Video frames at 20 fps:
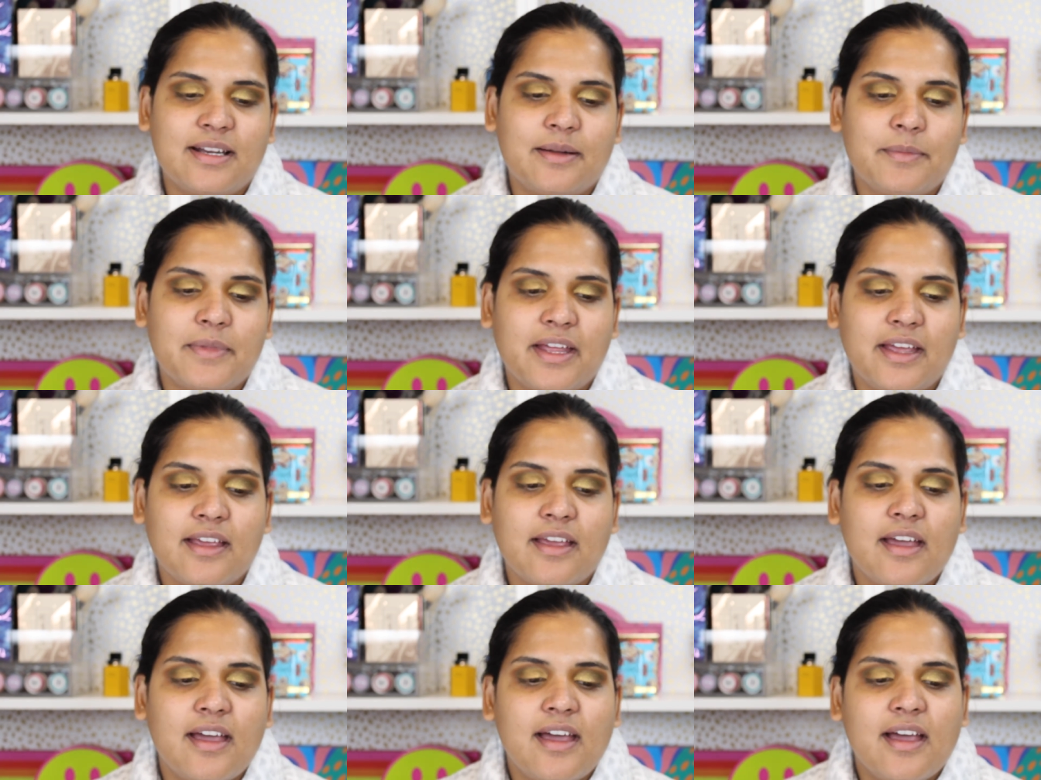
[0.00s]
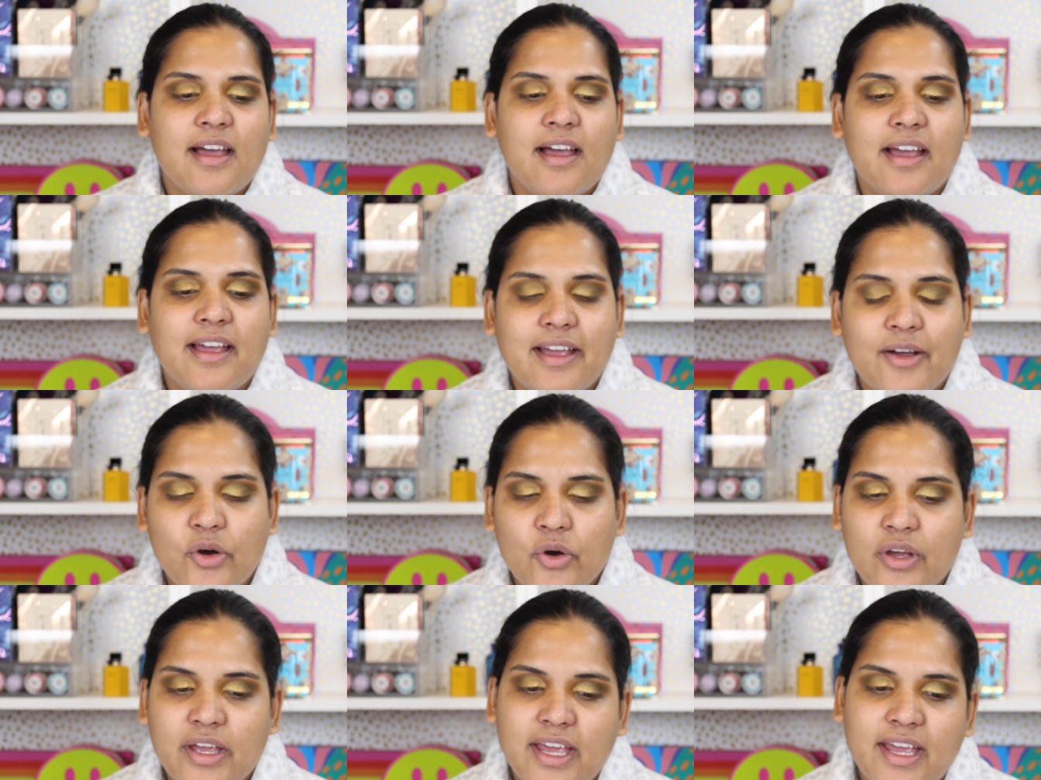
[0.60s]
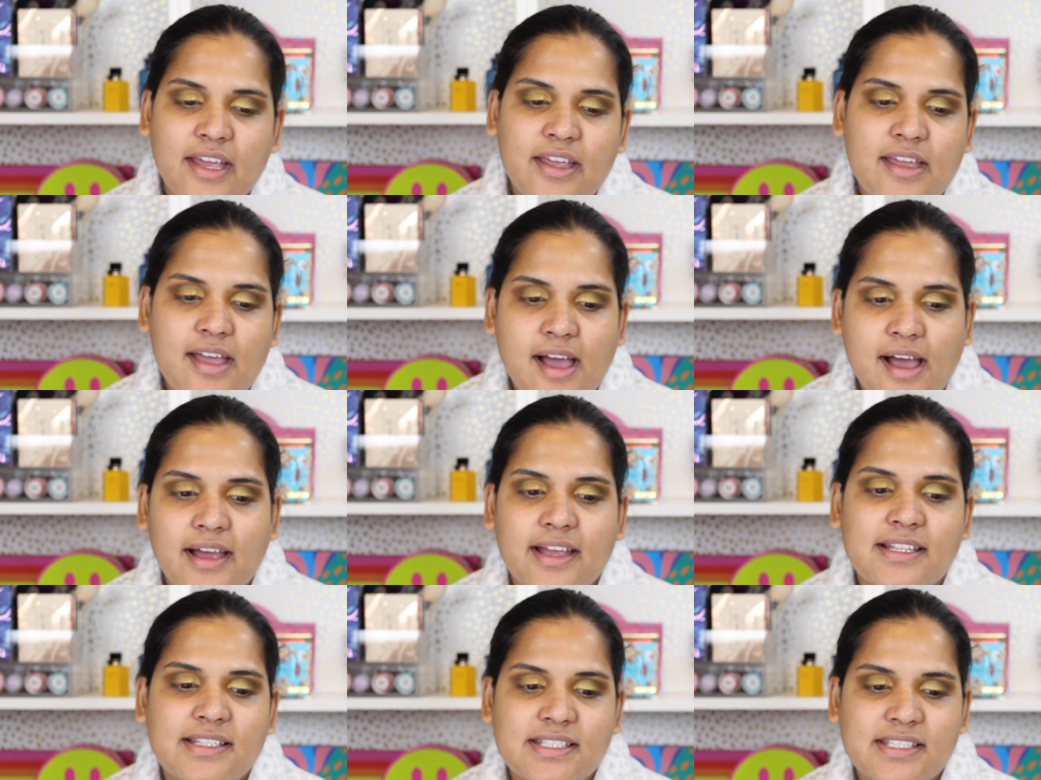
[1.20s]
And I'm like, okay,
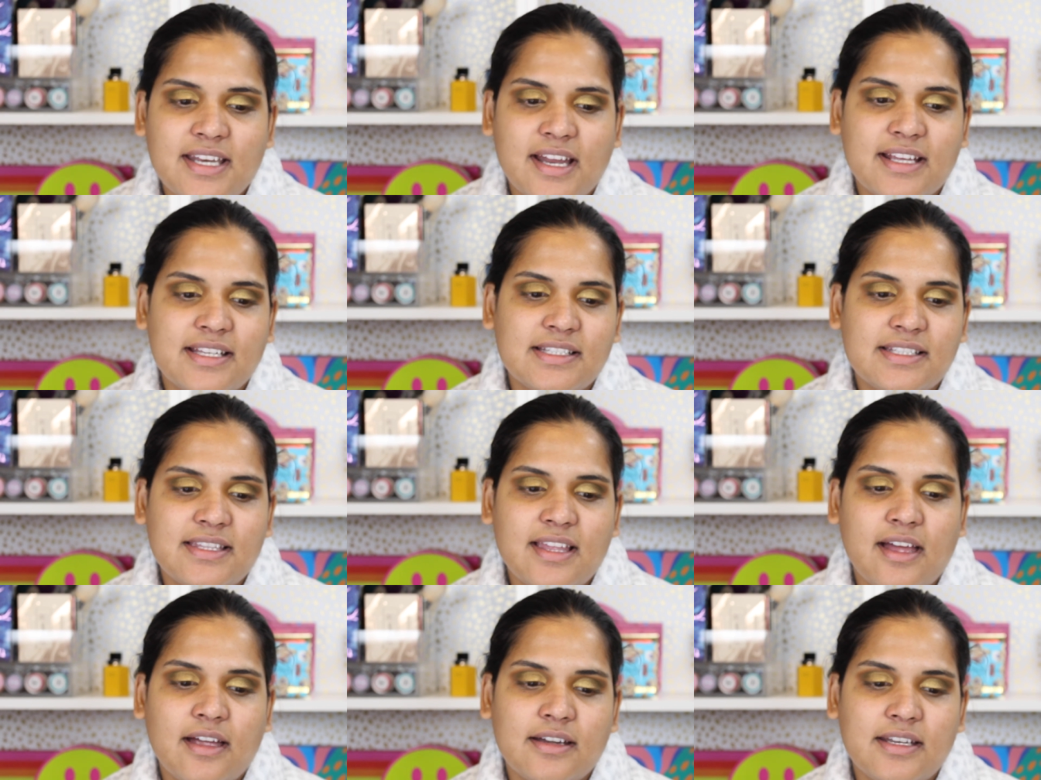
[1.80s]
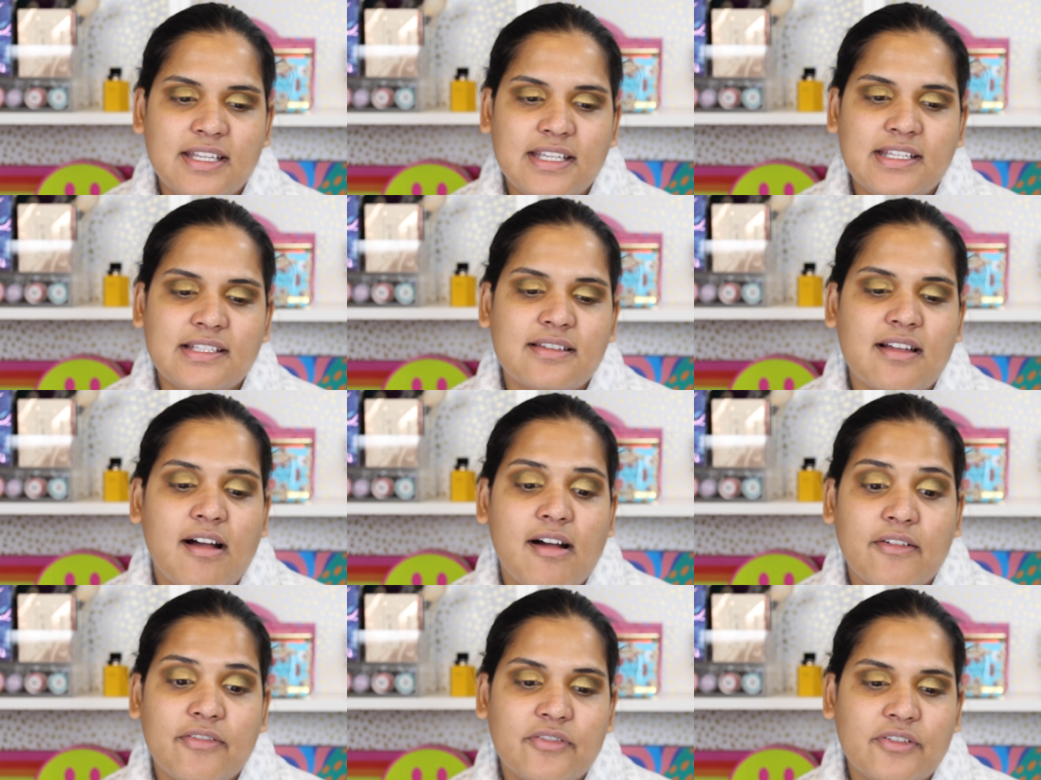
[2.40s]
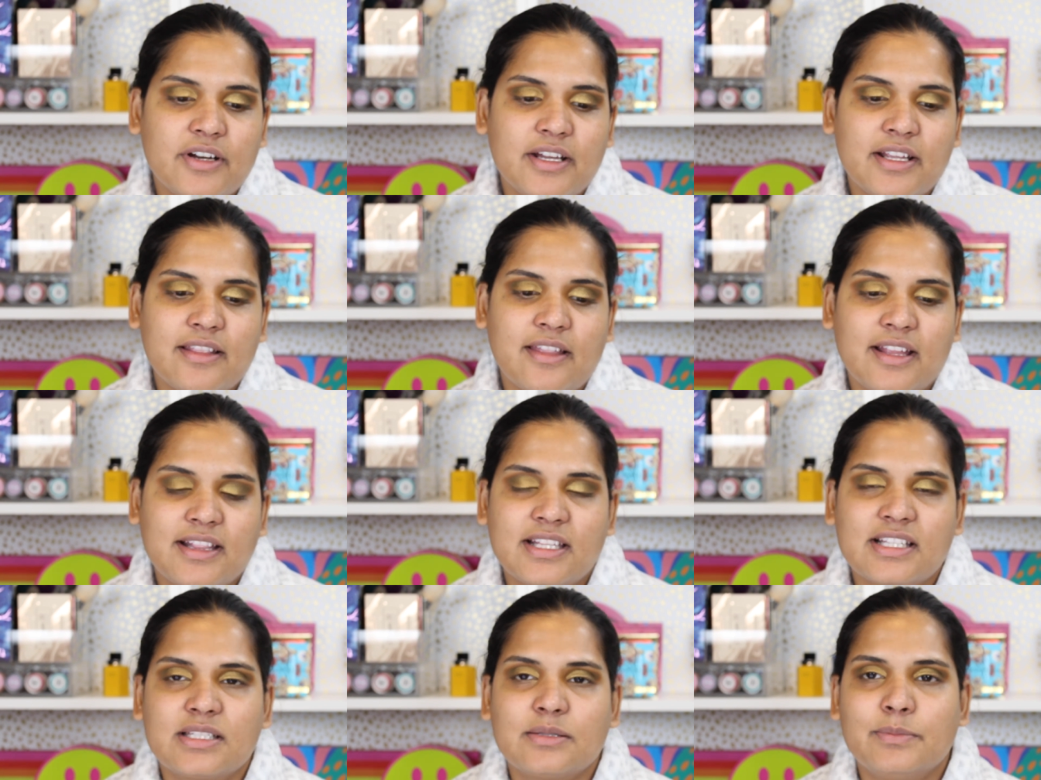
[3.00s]
yeah, it's nice that he's offering
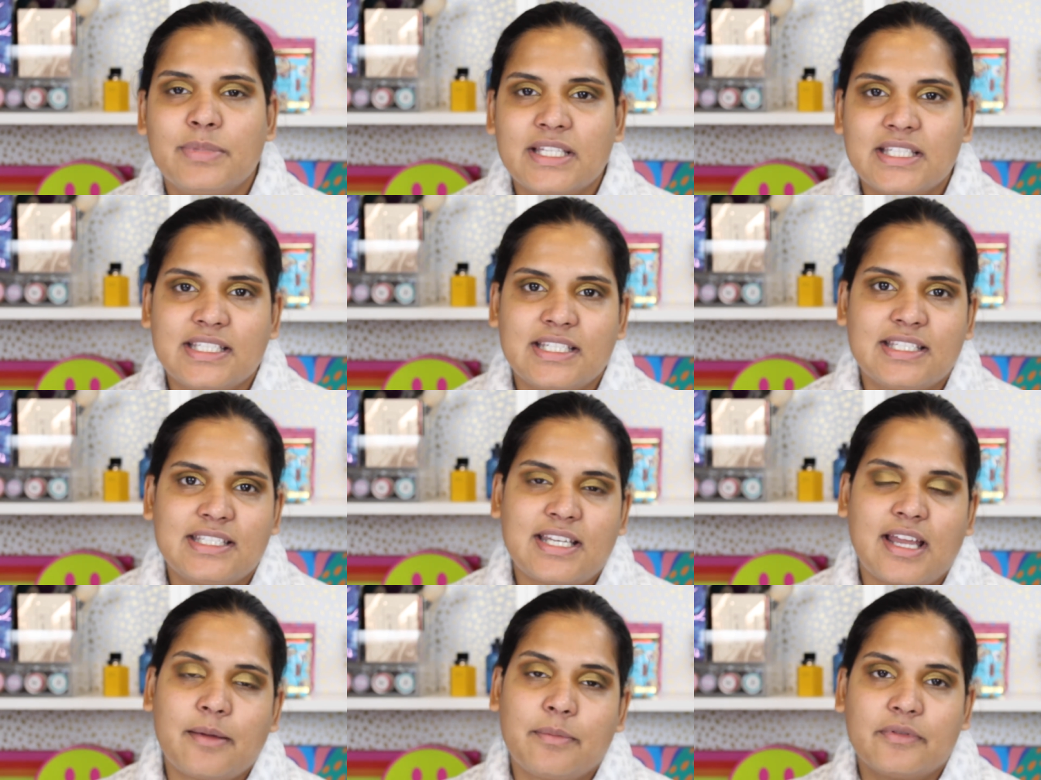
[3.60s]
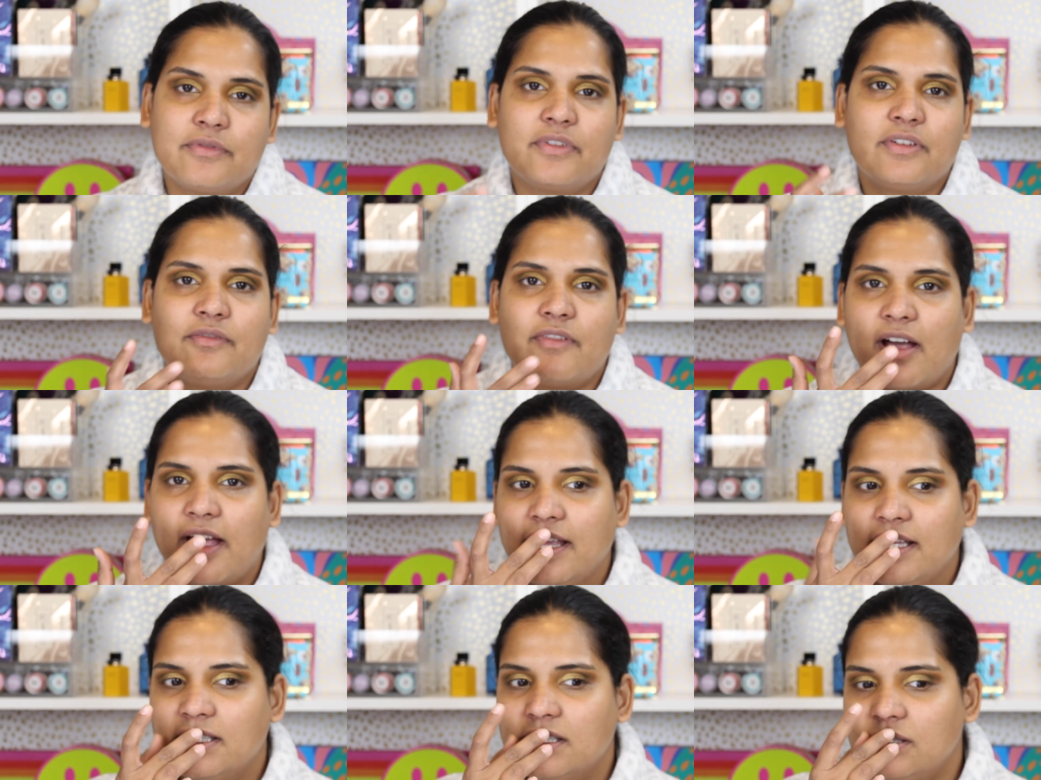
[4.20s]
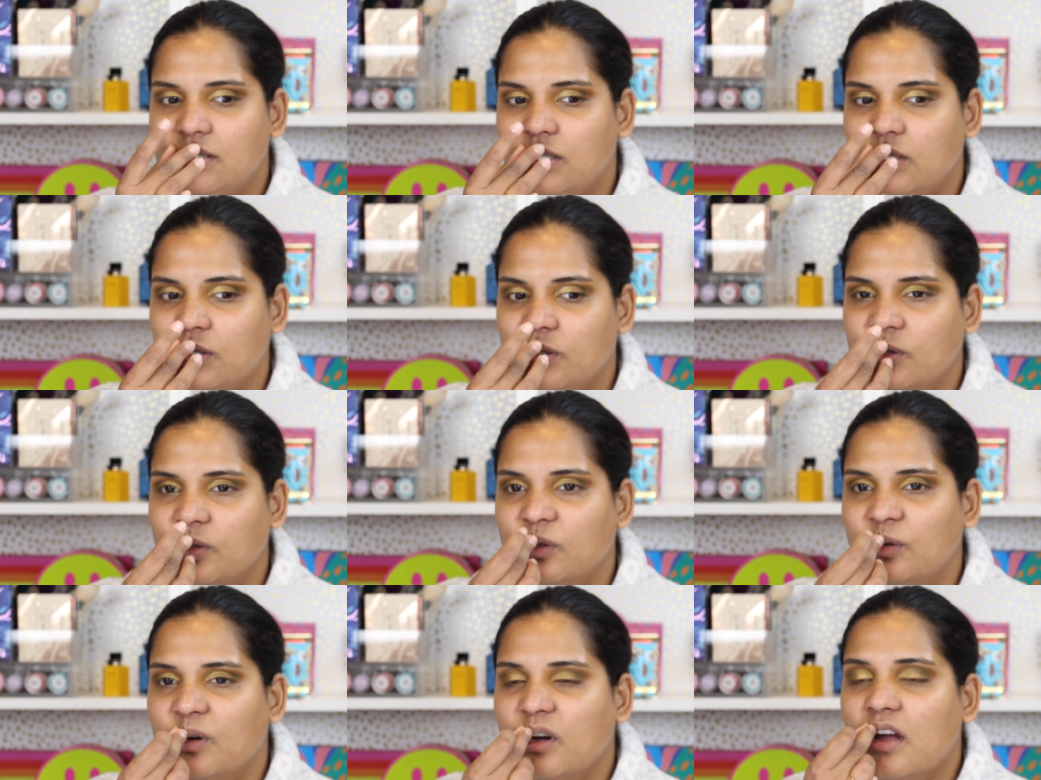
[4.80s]
like this business type of advice
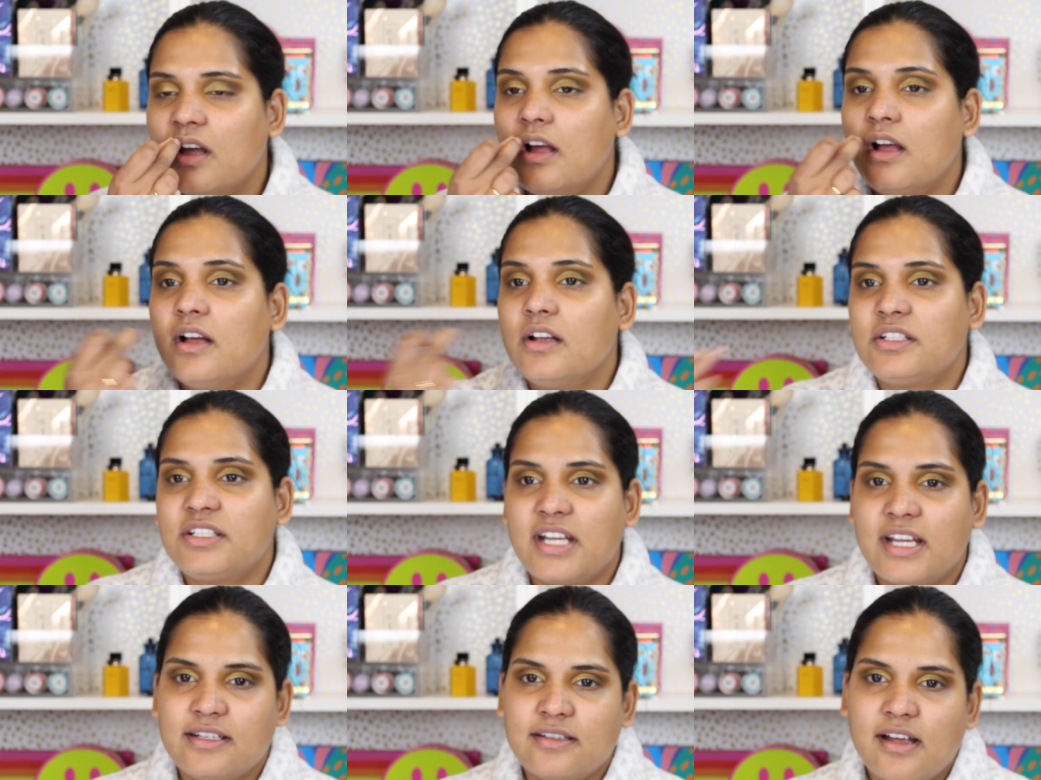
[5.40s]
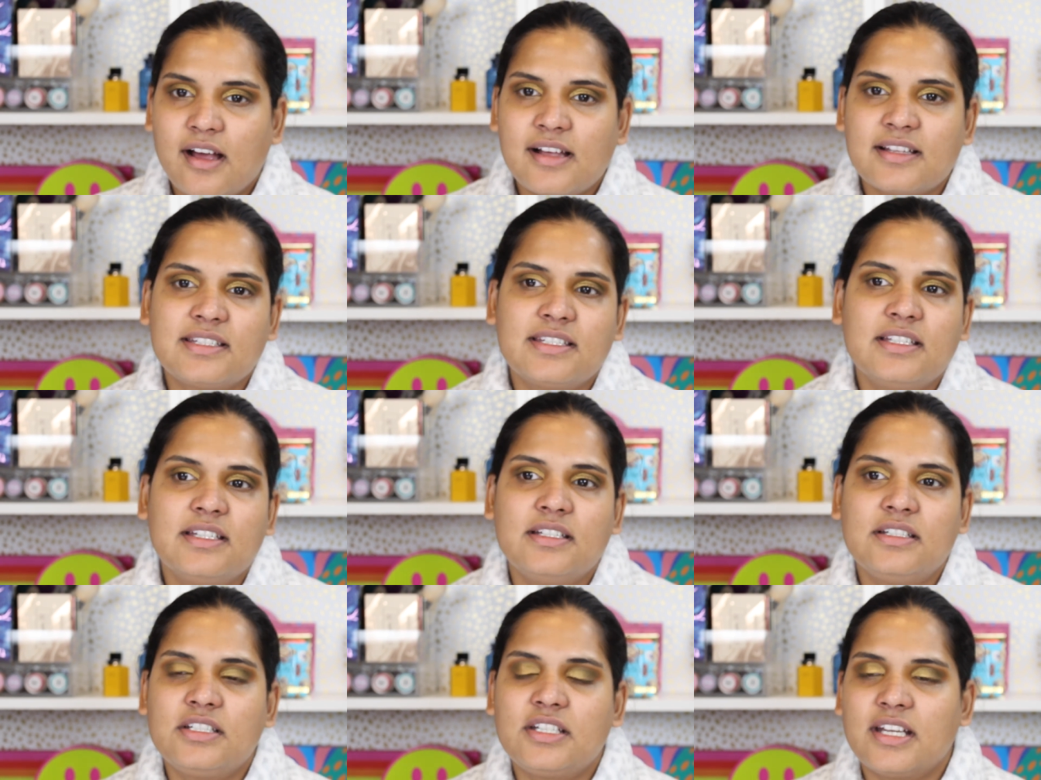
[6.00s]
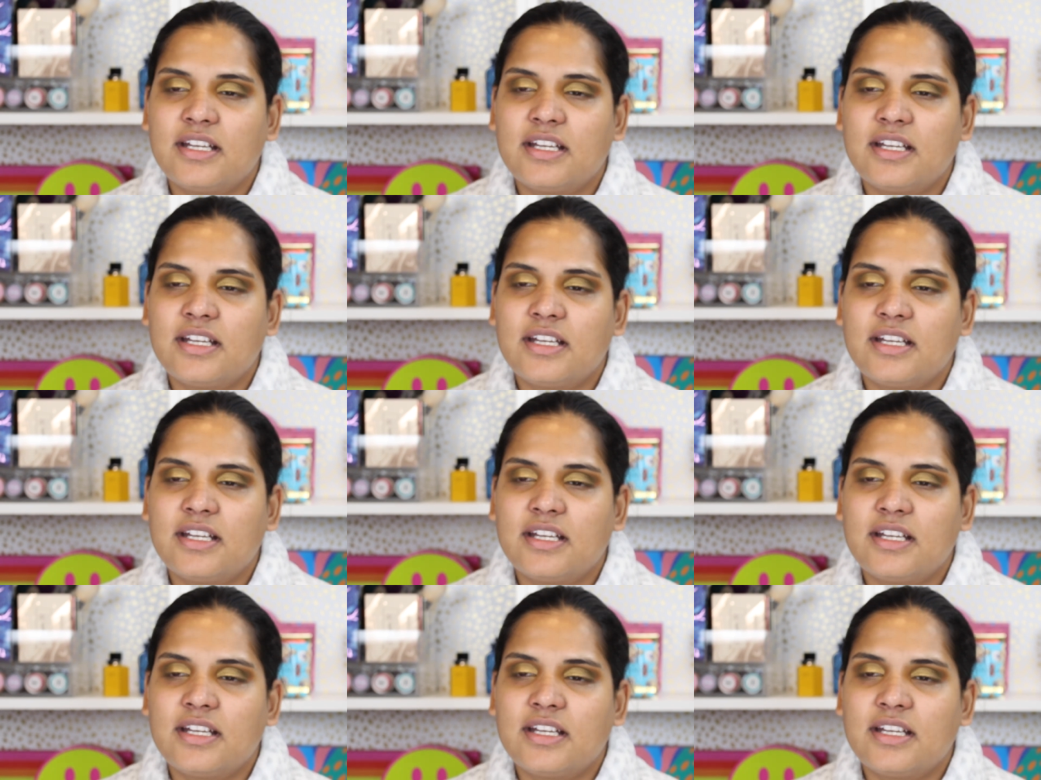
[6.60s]
to Shane Dawson.